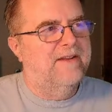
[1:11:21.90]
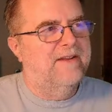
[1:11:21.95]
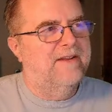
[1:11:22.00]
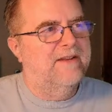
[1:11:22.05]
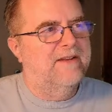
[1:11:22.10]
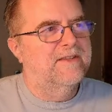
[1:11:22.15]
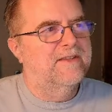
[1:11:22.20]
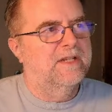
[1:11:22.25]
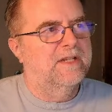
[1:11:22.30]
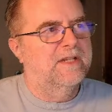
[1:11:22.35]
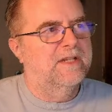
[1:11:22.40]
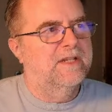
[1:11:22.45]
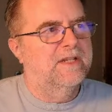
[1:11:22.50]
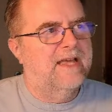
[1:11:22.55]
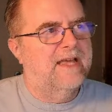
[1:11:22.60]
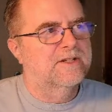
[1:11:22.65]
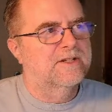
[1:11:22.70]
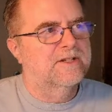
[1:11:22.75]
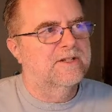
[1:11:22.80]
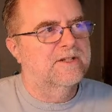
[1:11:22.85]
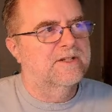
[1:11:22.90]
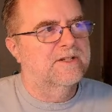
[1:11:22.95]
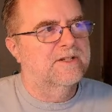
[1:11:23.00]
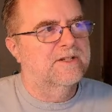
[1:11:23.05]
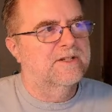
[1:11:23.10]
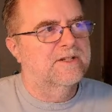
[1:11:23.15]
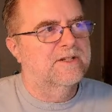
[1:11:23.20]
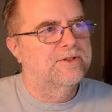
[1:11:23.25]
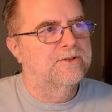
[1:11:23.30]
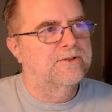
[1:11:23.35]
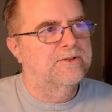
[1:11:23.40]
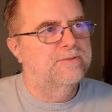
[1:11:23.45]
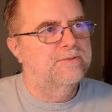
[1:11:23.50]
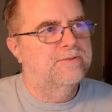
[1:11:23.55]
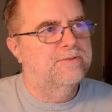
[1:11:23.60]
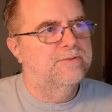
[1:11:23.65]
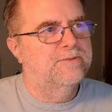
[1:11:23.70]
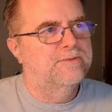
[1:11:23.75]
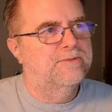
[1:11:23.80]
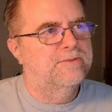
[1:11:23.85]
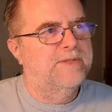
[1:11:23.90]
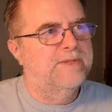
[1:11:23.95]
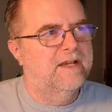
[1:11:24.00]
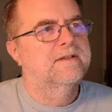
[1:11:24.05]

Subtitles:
well, first of all, GTA, I think part of what she